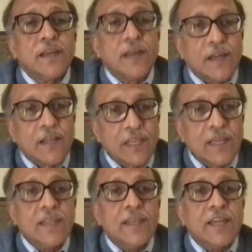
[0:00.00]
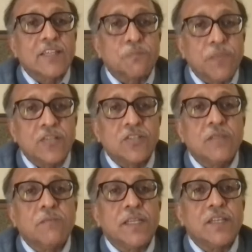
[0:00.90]
a clear
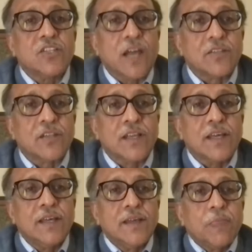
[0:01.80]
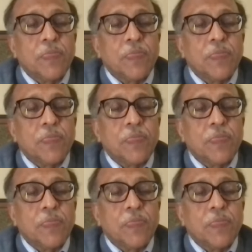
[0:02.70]
expression by the Chancellor